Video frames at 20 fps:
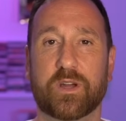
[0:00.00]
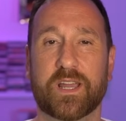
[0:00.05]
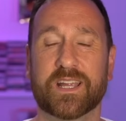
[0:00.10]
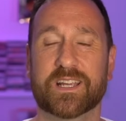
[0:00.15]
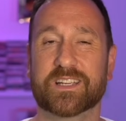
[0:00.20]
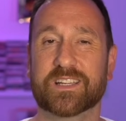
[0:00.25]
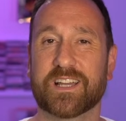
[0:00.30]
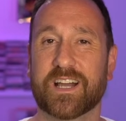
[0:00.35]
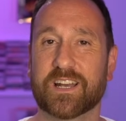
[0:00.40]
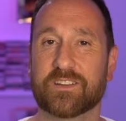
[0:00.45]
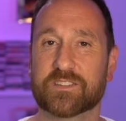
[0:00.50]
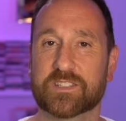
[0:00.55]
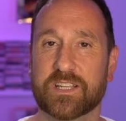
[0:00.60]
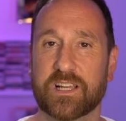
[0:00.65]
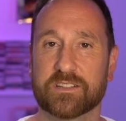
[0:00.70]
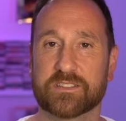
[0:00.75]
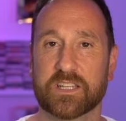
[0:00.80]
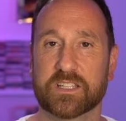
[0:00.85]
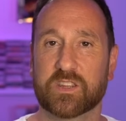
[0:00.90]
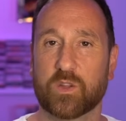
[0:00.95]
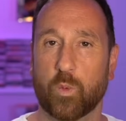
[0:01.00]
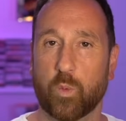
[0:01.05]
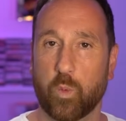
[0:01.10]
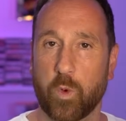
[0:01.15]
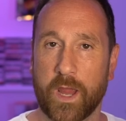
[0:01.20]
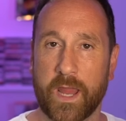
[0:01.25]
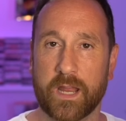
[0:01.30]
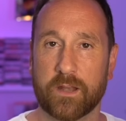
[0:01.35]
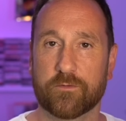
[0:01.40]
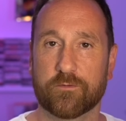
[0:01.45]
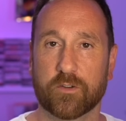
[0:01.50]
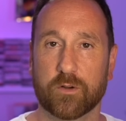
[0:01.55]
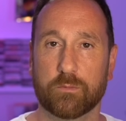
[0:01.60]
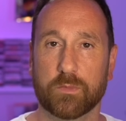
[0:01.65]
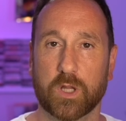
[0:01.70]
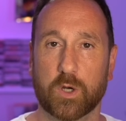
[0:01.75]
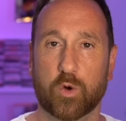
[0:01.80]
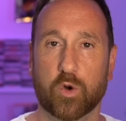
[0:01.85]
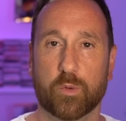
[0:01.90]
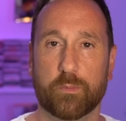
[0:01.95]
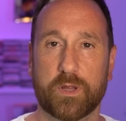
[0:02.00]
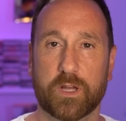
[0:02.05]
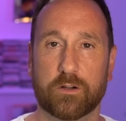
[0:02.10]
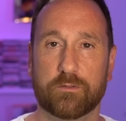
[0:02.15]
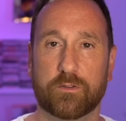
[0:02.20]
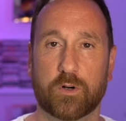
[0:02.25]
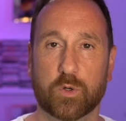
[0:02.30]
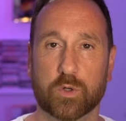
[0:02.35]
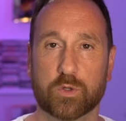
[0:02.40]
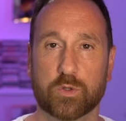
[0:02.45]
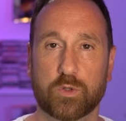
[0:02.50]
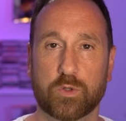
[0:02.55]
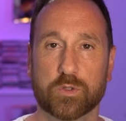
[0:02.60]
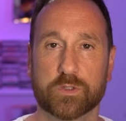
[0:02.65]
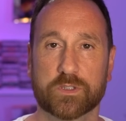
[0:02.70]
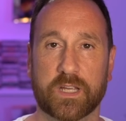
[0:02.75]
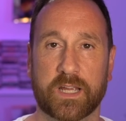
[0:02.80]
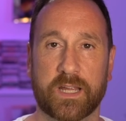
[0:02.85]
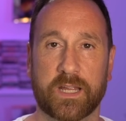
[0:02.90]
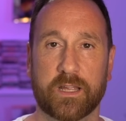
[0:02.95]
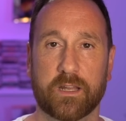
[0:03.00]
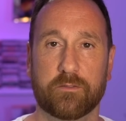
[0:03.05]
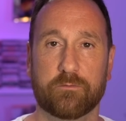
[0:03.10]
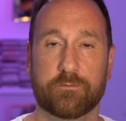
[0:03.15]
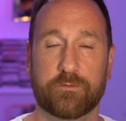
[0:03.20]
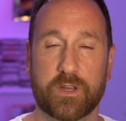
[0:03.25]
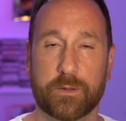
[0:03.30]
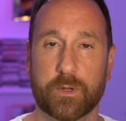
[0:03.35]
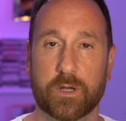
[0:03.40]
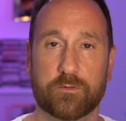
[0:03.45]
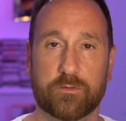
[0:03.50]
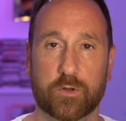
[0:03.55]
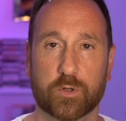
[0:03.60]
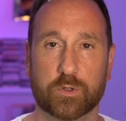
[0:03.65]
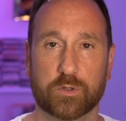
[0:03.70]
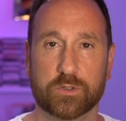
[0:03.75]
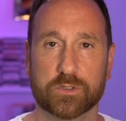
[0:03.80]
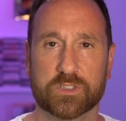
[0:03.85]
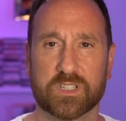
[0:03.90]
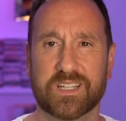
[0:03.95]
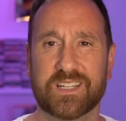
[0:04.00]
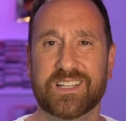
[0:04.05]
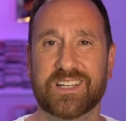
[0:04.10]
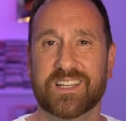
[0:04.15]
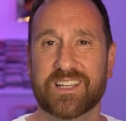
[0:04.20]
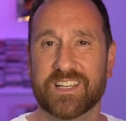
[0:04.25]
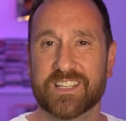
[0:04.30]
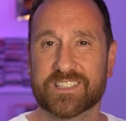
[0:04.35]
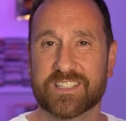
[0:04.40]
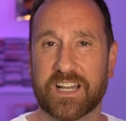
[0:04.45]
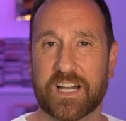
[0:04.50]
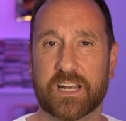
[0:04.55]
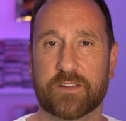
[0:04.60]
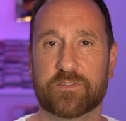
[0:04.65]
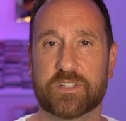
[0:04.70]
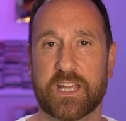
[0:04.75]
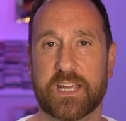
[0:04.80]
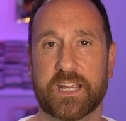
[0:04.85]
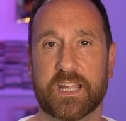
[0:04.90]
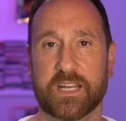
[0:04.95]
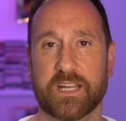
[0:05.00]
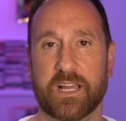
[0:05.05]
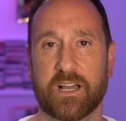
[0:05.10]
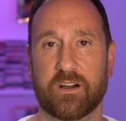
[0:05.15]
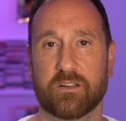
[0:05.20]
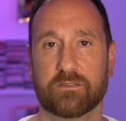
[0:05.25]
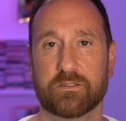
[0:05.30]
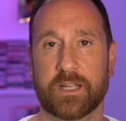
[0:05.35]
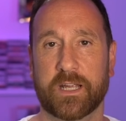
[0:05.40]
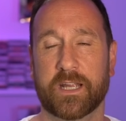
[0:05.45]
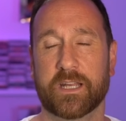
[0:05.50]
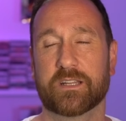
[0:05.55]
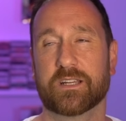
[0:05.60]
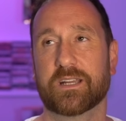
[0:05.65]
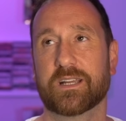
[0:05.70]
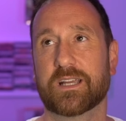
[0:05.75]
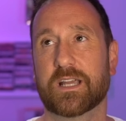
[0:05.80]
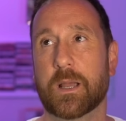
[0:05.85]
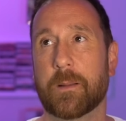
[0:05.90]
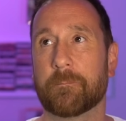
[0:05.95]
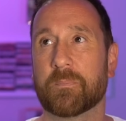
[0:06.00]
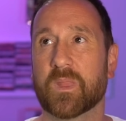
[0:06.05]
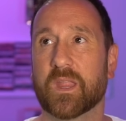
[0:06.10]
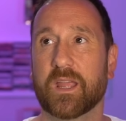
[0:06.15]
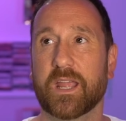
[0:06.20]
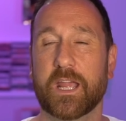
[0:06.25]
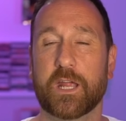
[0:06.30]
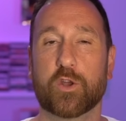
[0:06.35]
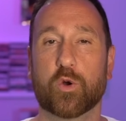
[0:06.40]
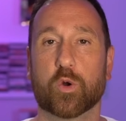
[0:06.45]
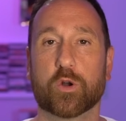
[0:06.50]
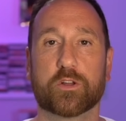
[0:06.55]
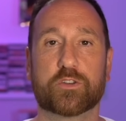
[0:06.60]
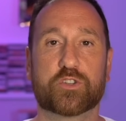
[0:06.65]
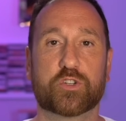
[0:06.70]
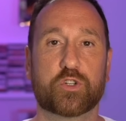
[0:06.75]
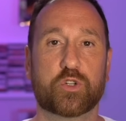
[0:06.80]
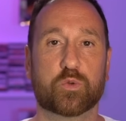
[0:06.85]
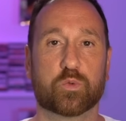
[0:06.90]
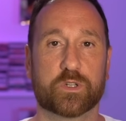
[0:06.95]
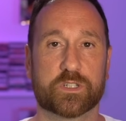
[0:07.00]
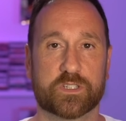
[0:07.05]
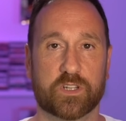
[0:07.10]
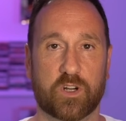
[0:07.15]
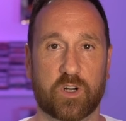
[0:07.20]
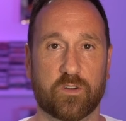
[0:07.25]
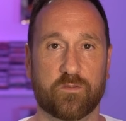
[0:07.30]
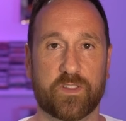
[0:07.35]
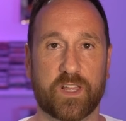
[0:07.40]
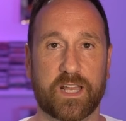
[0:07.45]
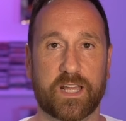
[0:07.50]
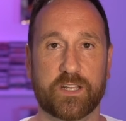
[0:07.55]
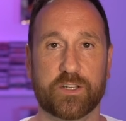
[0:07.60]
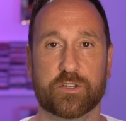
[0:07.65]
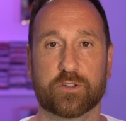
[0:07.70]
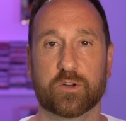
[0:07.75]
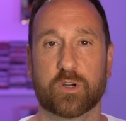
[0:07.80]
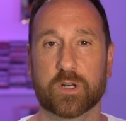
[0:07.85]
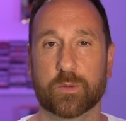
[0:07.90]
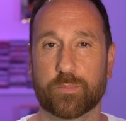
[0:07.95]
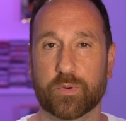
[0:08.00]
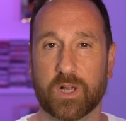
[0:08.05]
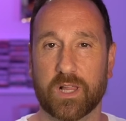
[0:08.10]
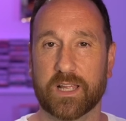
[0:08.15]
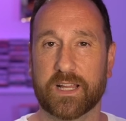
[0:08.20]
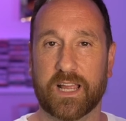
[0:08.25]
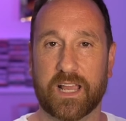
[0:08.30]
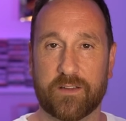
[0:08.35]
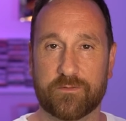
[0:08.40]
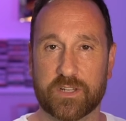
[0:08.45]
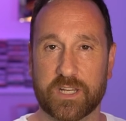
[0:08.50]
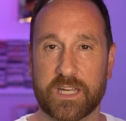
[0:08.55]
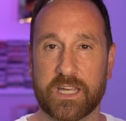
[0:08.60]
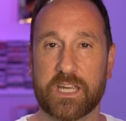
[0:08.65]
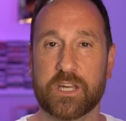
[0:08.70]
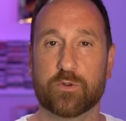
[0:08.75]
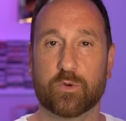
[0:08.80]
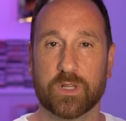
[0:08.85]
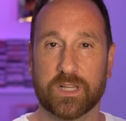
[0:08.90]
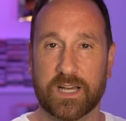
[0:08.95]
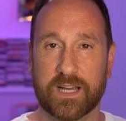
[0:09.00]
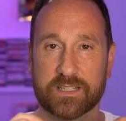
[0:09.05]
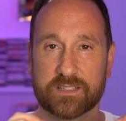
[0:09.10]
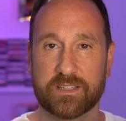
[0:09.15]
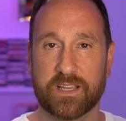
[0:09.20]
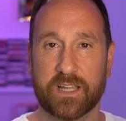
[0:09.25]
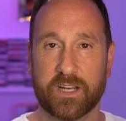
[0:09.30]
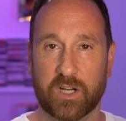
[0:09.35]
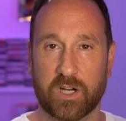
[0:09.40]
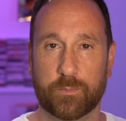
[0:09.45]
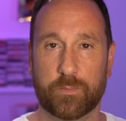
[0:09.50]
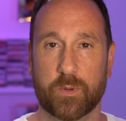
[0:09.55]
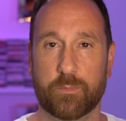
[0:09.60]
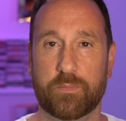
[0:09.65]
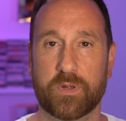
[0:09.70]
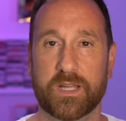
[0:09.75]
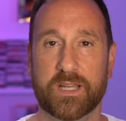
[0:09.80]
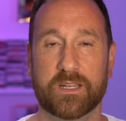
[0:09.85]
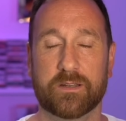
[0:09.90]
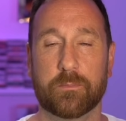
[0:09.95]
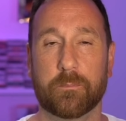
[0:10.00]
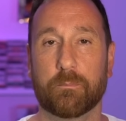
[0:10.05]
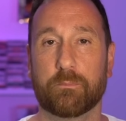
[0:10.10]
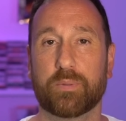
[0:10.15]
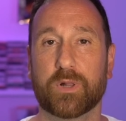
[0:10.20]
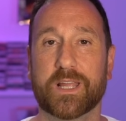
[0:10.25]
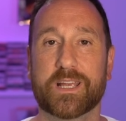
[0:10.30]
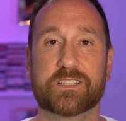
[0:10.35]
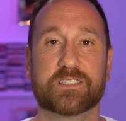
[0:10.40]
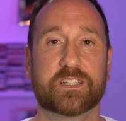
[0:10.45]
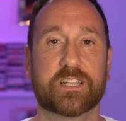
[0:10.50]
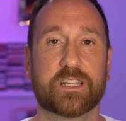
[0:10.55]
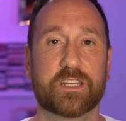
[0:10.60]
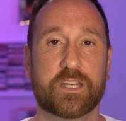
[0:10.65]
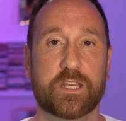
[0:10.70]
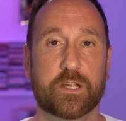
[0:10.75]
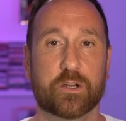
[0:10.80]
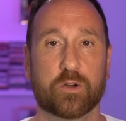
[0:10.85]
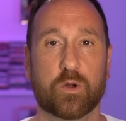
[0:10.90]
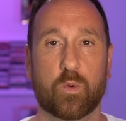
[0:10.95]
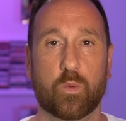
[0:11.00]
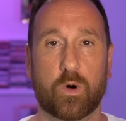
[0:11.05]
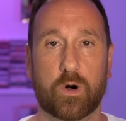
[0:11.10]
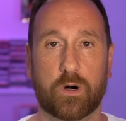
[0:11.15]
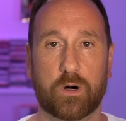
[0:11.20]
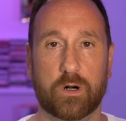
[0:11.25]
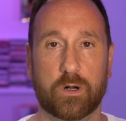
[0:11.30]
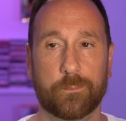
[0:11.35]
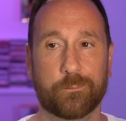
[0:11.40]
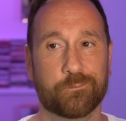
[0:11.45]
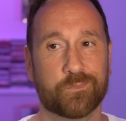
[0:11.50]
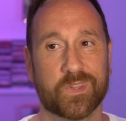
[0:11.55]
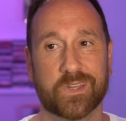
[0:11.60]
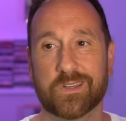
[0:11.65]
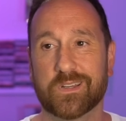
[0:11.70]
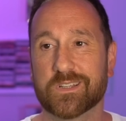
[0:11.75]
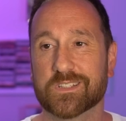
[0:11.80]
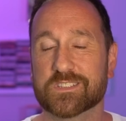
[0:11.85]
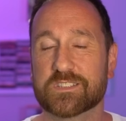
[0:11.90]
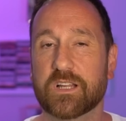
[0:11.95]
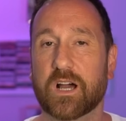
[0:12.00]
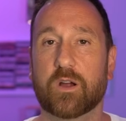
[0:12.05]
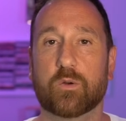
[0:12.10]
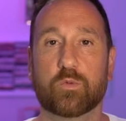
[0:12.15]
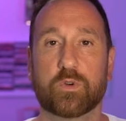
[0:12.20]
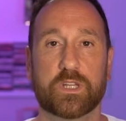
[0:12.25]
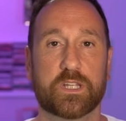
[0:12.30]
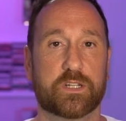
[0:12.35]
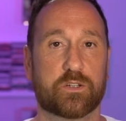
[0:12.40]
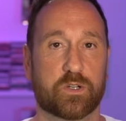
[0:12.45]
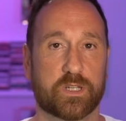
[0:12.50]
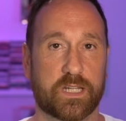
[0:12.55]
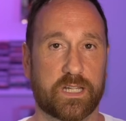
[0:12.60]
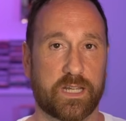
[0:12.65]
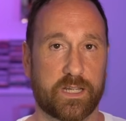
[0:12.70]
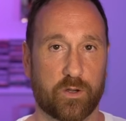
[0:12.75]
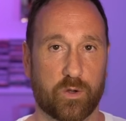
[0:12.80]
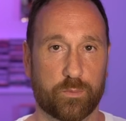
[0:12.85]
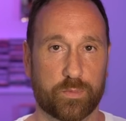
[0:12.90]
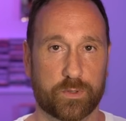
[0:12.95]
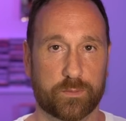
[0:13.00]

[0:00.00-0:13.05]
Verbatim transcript: it kind of sounds like the weight from lower male vocals and female vocals is kind of taken out. And in order to resolve that, you're going to probably have to equalize that up a bit. Placing it near a wall is not really going to help.